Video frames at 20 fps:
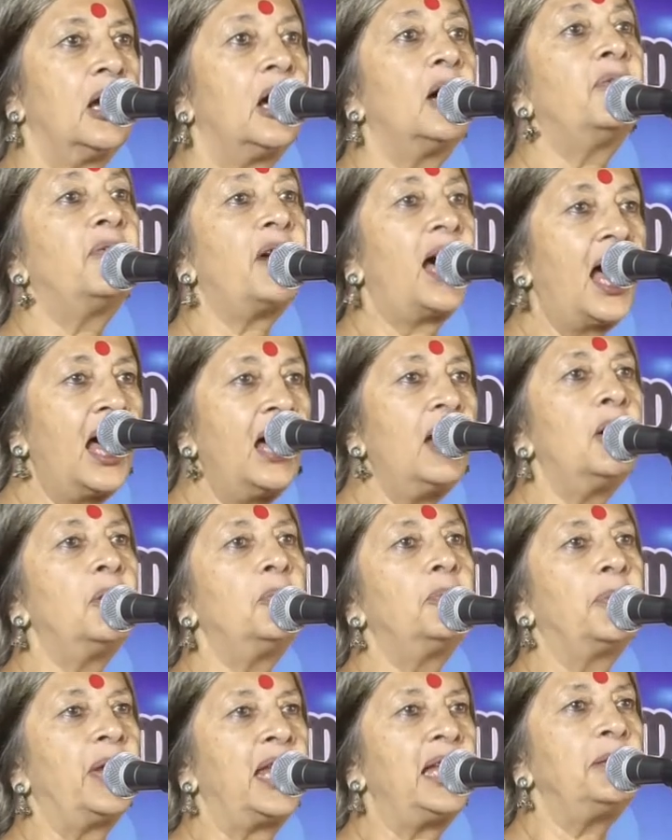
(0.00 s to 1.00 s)
of
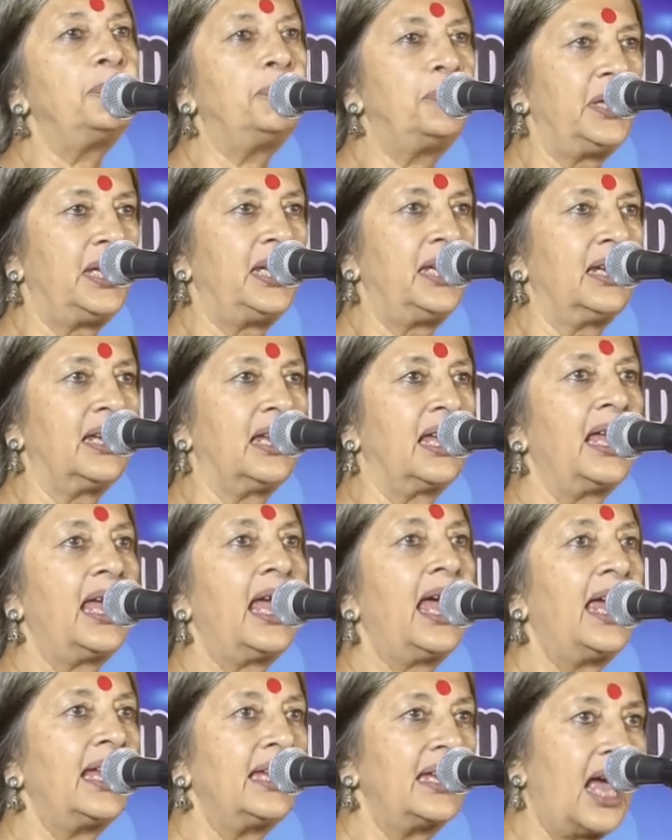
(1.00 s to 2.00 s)
our well-being
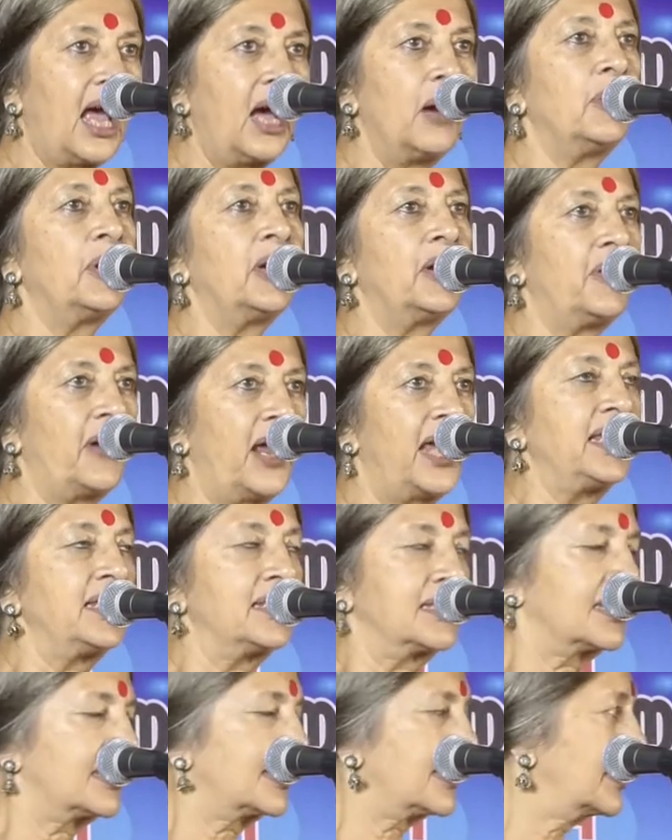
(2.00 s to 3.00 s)
and our
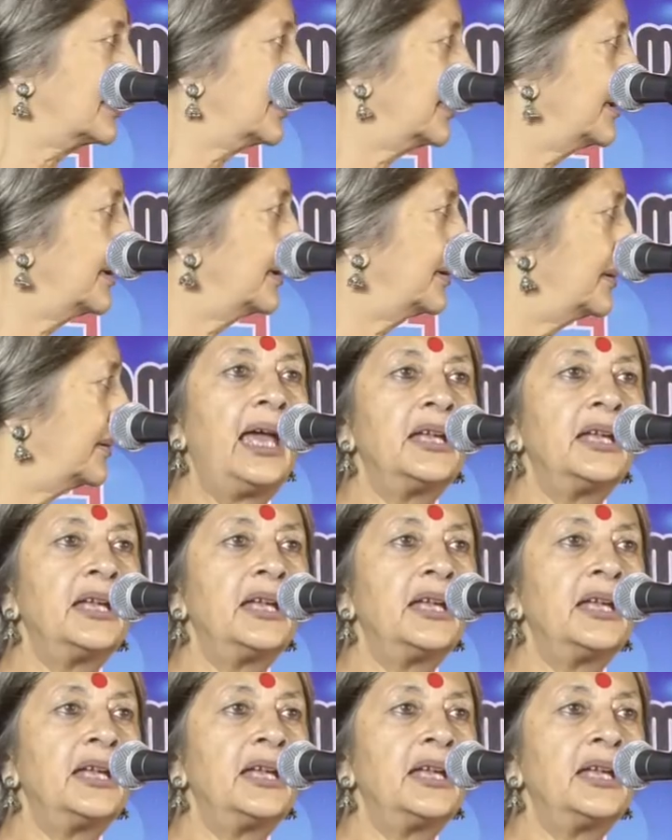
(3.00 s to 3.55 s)
rights.